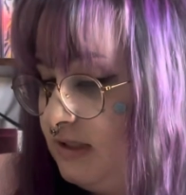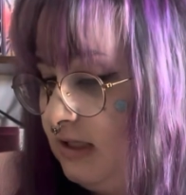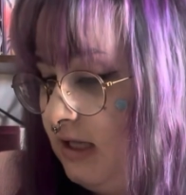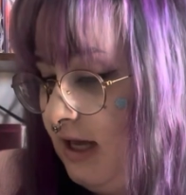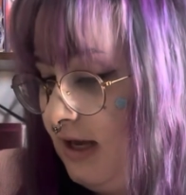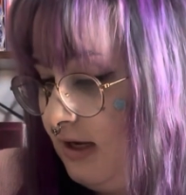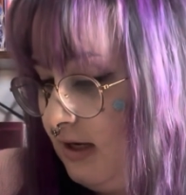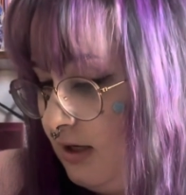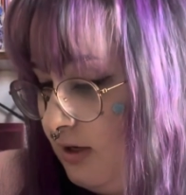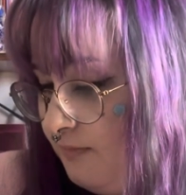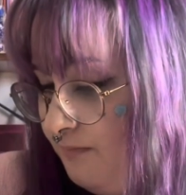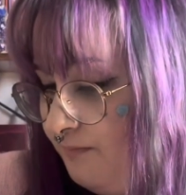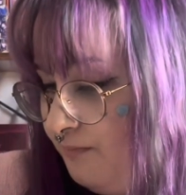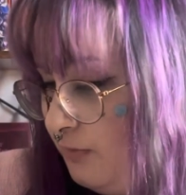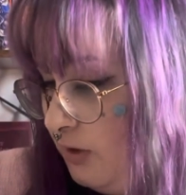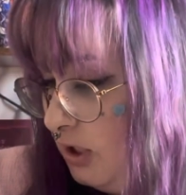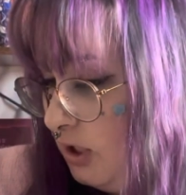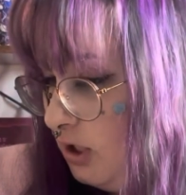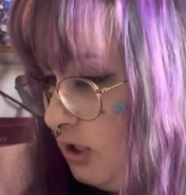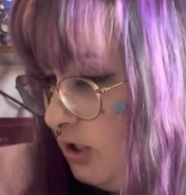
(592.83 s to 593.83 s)
like
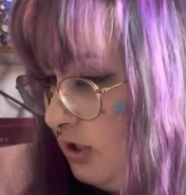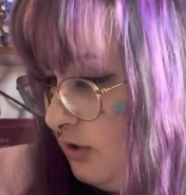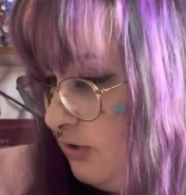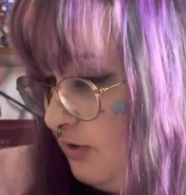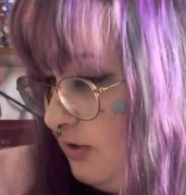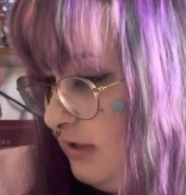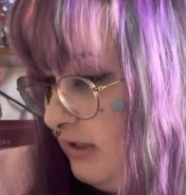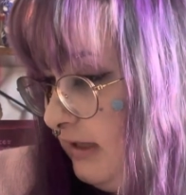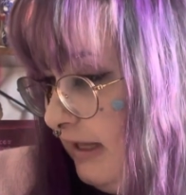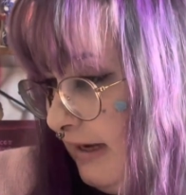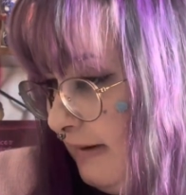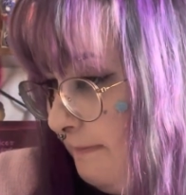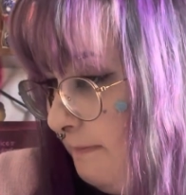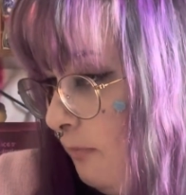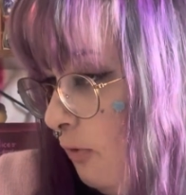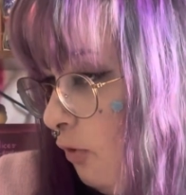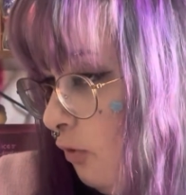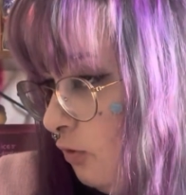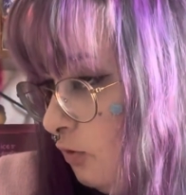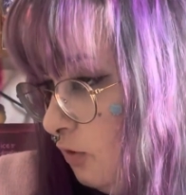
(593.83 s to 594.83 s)
the
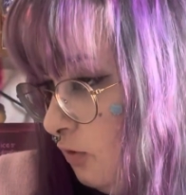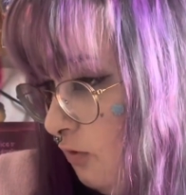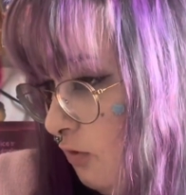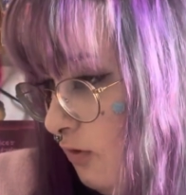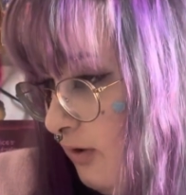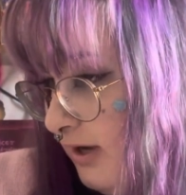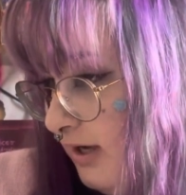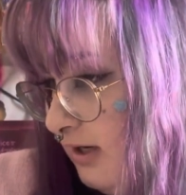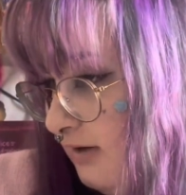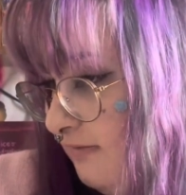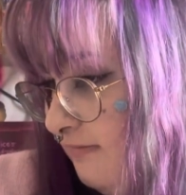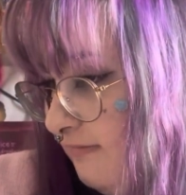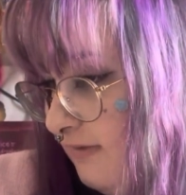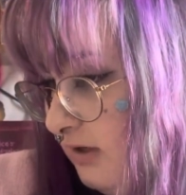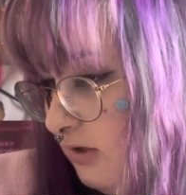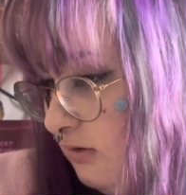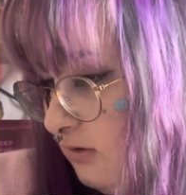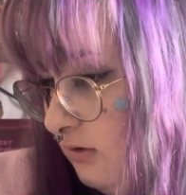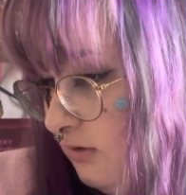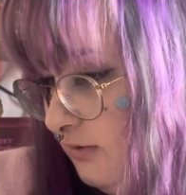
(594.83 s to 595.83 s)
Polaroid
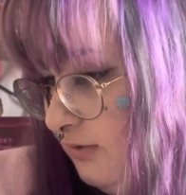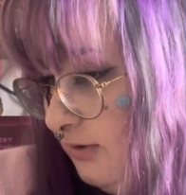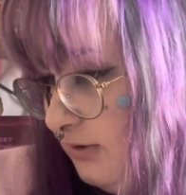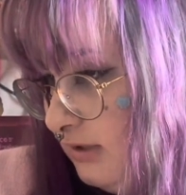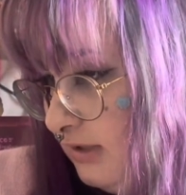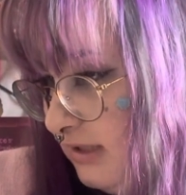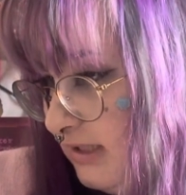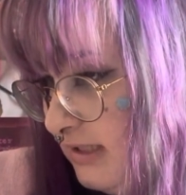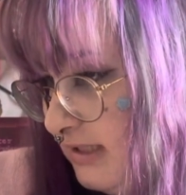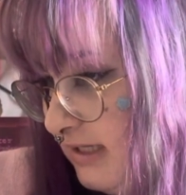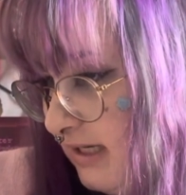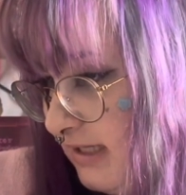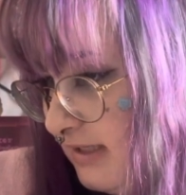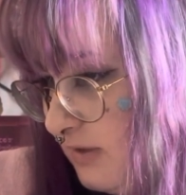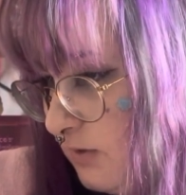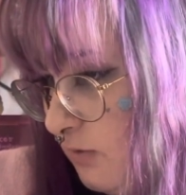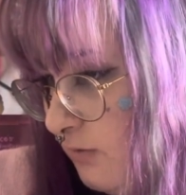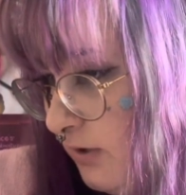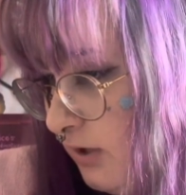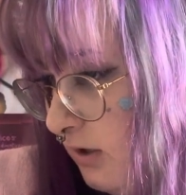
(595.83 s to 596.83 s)
feel that this has
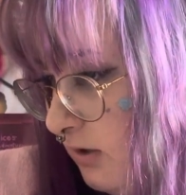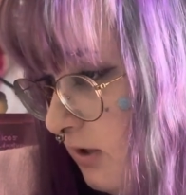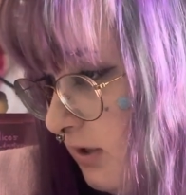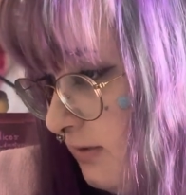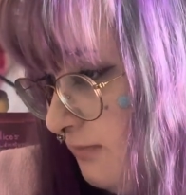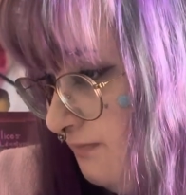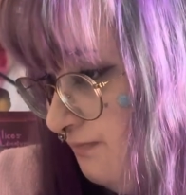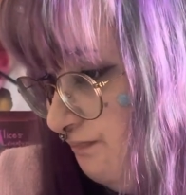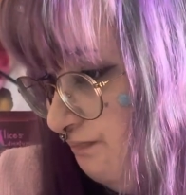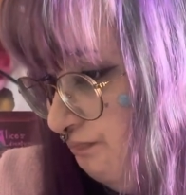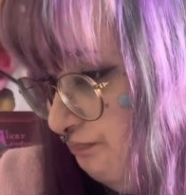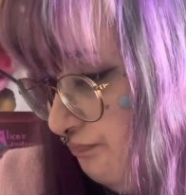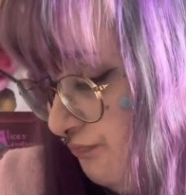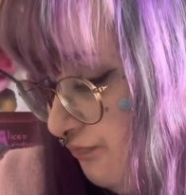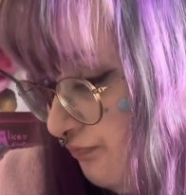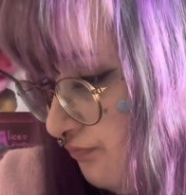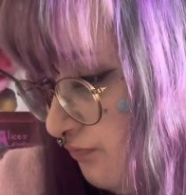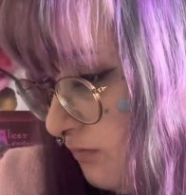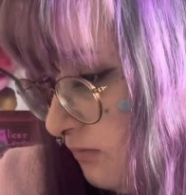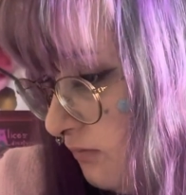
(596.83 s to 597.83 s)
going on.
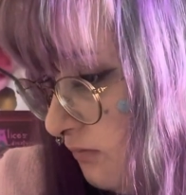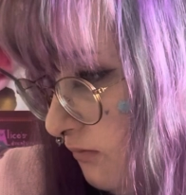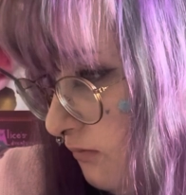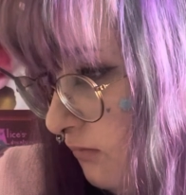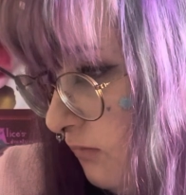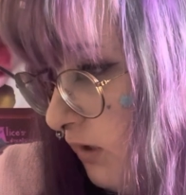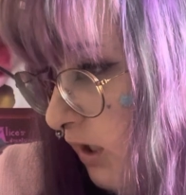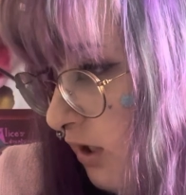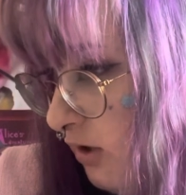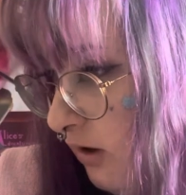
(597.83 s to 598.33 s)
And